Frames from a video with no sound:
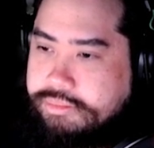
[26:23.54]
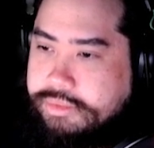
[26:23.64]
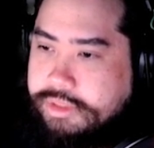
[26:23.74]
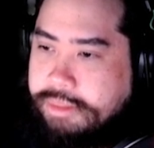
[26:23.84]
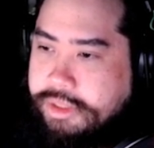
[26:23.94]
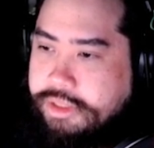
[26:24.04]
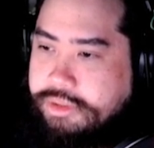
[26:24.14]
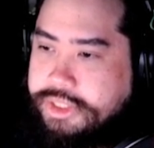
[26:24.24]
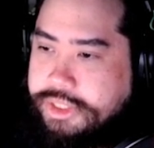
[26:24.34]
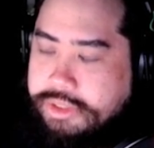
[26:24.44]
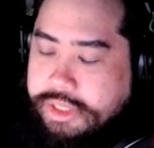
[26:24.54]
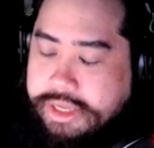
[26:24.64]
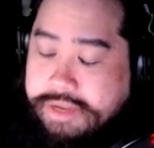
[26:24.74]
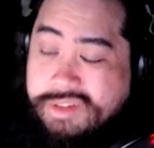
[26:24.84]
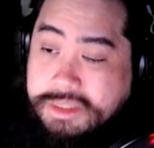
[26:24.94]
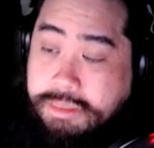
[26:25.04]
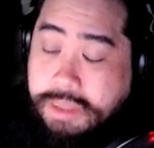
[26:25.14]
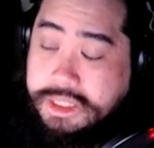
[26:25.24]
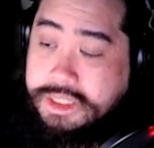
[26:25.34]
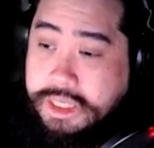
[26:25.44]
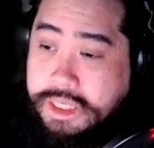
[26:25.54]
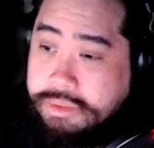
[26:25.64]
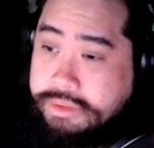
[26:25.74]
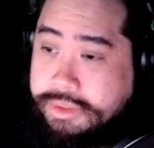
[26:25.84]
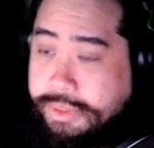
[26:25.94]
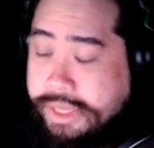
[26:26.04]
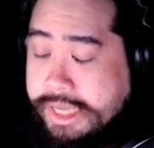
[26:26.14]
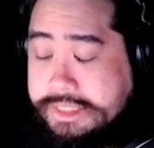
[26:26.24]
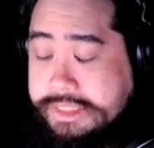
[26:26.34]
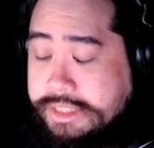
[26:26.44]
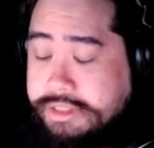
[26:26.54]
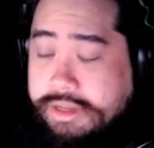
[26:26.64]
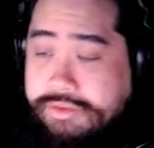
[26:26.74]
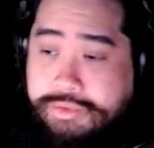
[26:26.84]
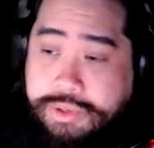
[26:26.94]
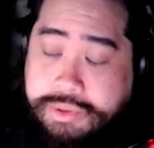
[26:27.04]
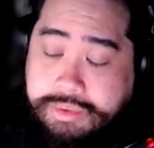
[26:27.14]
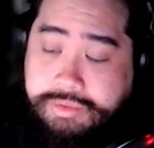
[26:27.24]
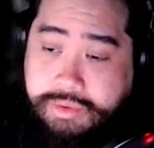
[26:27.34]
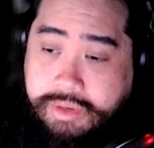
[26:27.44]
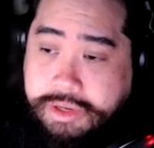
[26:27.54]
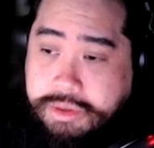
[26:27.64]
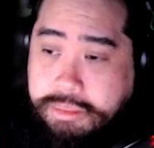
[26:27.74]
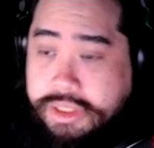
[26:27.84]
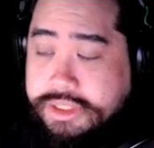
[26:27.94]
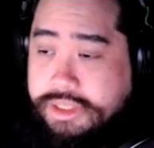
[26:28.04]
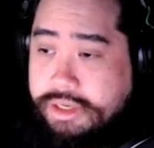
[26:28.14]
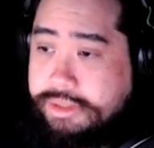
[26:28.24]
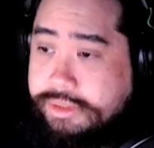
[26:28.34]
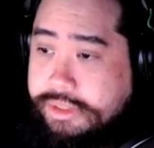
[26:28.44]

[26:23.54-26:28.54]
I mean, you said you like Evelyn's playstyle, so you can't say it's not for you if you like her playstyle.